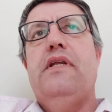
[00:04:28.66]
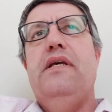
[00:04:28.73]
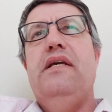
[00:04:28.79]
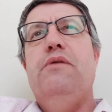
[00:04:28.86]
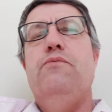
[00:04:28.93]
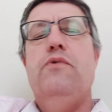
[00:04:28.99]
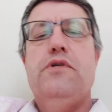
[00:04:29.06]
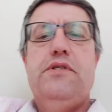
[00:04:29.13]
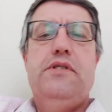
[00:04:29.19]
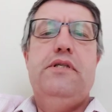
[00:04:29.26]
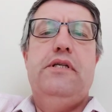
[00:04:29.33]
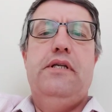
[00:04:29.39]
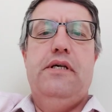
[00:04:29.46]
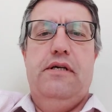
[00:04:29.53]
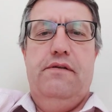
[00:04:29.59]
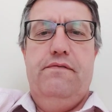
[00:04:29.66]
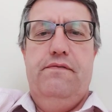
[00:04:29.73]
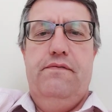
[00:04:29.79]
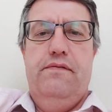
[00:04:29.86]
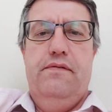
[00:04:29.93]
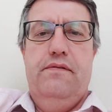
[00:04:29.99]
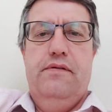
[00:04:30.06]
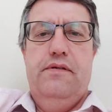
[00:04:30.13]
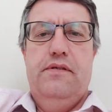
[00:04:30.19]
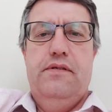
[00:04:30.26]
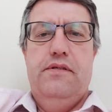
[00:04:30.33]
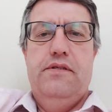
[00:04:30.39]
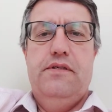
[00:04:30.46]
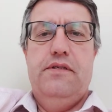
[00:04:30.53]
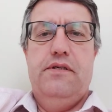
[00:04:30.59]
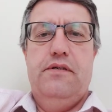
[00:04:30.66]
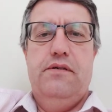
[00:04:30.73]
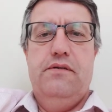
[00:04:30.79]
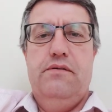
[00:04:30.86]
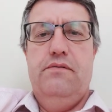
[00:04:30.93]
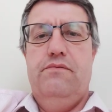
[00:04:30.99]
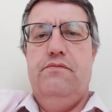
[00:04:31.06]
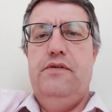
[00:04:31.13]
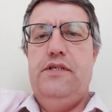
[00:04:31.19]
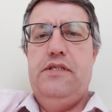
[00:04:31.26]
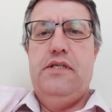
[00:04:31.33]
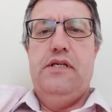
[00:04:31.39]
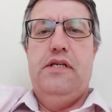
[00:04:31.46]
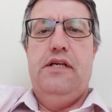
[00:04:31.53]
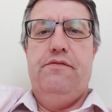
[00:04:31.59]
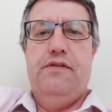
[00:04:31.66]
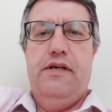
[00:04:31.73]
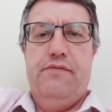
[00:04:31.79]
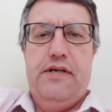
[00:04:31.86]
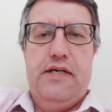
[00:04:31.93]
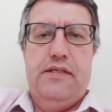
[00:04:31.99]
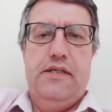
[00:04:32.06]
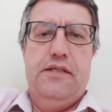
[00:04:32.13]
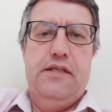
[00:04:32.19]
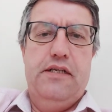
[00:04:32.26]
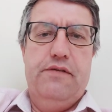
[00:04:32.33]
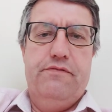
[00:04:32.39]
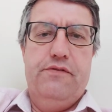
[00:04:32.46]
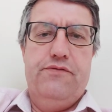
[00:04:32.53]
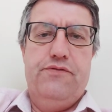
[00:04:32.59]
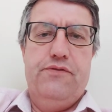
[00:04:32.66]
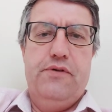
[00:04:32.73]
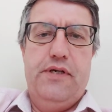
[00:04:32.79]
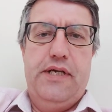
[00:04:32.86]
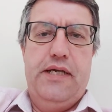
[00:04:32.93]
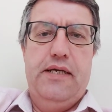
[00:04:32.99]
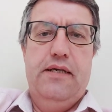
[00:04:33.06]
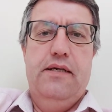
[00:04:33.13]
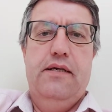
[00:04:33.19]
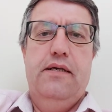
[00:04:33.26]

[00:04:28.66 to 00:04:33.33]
it wasn't enough. So recently they've added another 3.